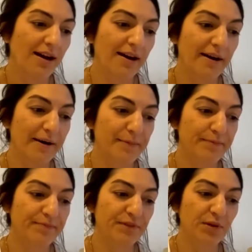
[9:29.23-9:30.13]

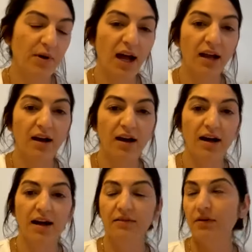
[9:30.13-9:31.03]
Um, so I
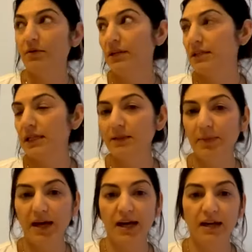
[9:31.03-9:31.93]
got, I have a queen size
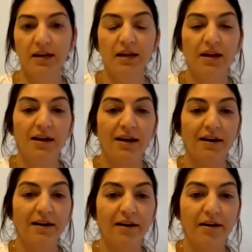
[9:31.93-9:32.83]
bed.
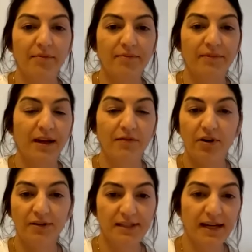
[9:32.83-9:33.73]
Um, they have
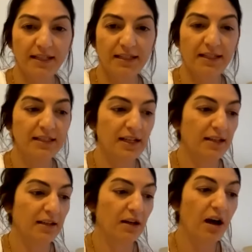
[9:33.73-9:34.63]
all sizes. And
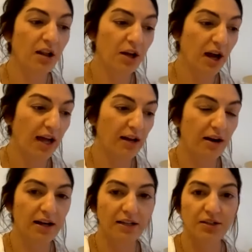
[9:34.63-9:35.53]
then the color I
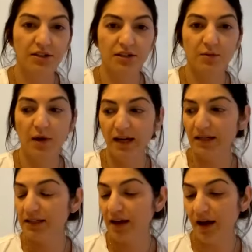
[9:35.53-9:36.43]
got is just
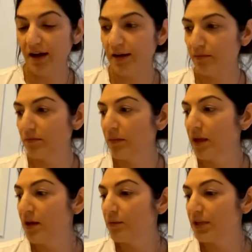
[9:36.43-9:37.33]
white, um,
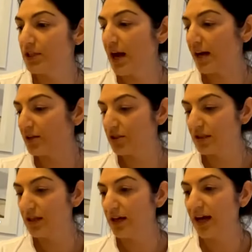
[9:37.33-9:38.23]
which
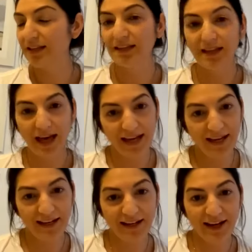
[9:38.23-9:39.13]
actually I
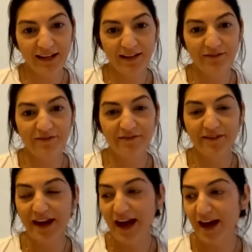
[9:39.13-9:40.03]
like kind of
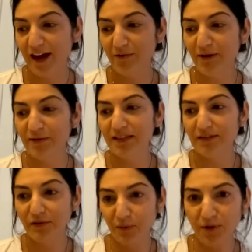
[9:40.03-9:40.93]
that I went with
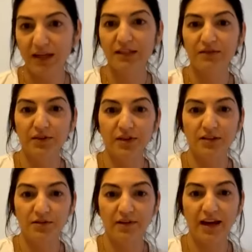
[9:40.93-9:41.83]
different brands for the
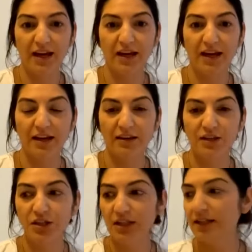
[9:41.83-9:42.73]
duvet and the
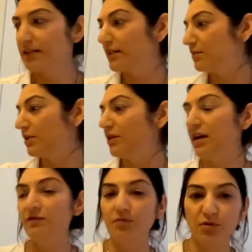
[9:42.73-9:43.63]
sheets because when you
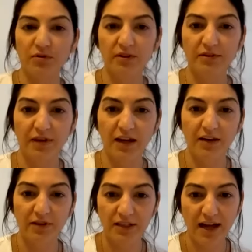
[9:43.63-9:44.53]
kind of pull the duvet
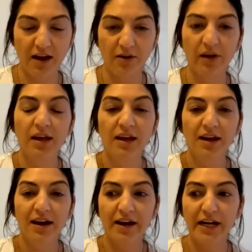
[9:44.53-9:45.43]
cover down,
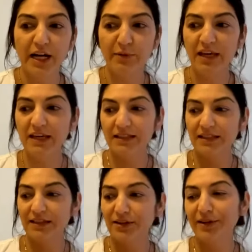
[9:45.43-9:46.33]
um, it
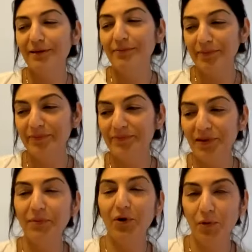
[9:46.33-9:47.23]
they're like
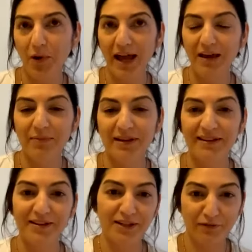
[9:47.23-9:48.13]
they're both white, but
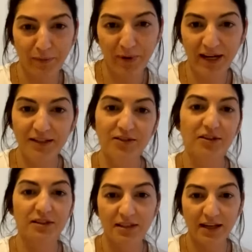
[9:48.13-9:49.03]
they're a different brand, so
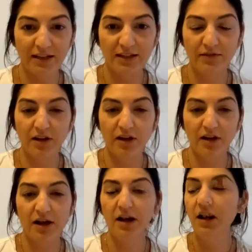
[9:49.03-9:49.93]
they're slightly different
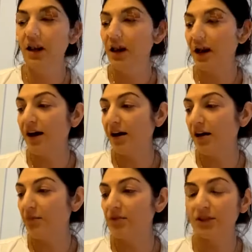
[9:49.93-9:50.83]
color,
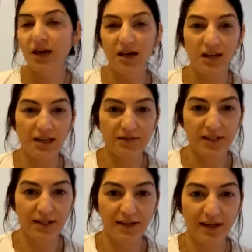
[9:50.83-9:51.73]
um, which kind of gives
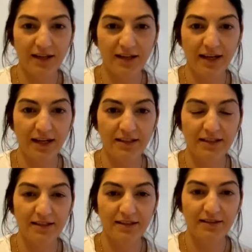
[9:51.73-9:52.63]
it like a
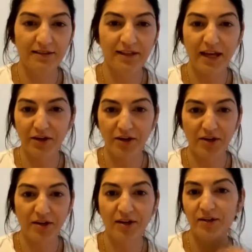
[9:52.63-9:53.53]
nice
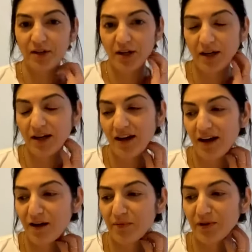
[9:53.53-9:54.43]
layered look,
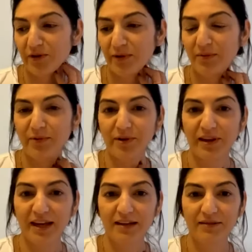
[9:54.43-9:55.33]
um, a little bit more
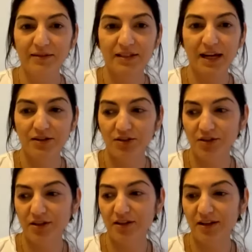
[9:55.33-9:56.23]
like
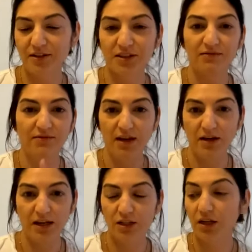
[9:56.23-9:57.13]
texture and just
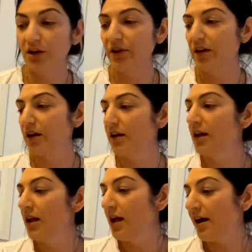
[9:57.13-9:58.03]
variation going on.
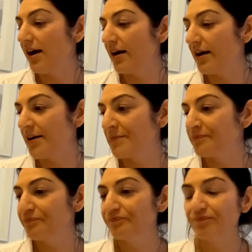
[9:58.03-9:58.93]
Um,